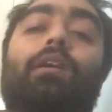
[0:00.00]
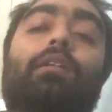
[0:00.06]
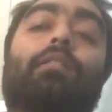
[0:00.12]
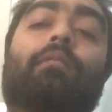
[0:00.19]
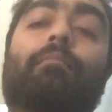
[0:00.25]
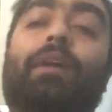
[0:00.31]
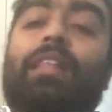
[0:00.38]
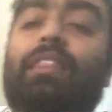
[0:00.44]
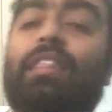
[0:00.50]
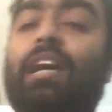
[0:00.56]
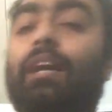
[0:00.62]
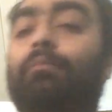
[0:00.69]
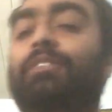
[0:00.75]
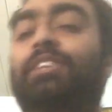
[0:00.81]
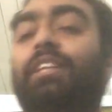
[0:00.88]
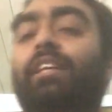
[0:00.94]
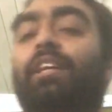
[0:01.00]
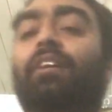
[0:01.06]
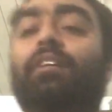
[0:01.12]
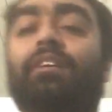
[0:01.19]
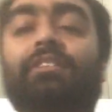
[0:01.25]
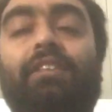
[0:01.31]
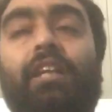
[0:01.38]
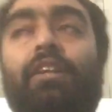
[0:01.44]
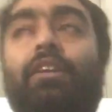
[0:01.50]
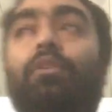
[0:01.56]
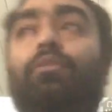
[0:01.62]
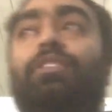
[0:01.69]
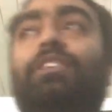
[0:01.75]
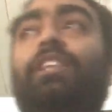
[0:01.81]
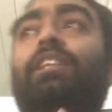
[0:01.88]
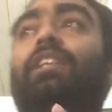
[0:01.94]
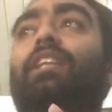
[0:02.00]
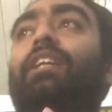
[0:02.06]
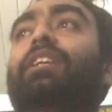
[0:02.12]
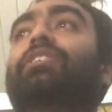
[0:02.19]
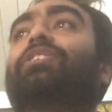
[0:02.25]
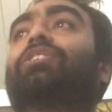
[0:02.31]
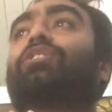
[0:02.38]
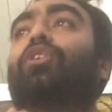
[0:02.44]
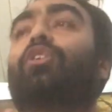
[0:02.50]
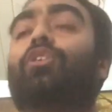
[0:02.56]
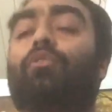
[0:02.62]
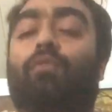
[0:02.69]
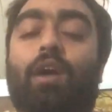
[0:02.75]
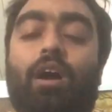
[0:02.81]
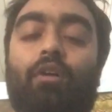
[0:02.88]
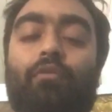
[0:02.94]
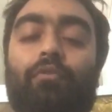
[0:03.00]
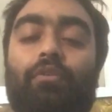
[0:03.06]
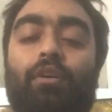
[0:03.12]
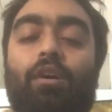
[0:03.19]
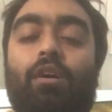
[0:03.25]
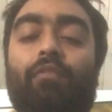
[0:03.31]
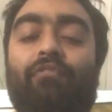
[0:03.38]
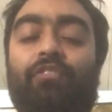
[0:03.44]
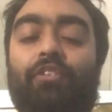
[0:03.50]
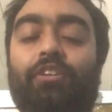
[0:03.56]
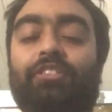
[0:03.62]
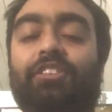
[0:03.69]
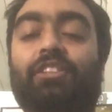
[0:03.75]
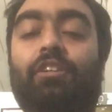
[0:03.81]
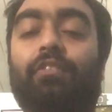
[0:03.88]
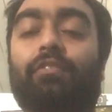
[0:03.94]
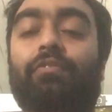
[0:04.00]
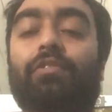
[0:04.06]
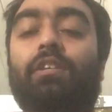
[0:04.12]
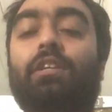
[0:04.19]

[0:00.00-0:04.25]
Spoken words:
the main thing I'm seeing here is that you see things turn around for yourself.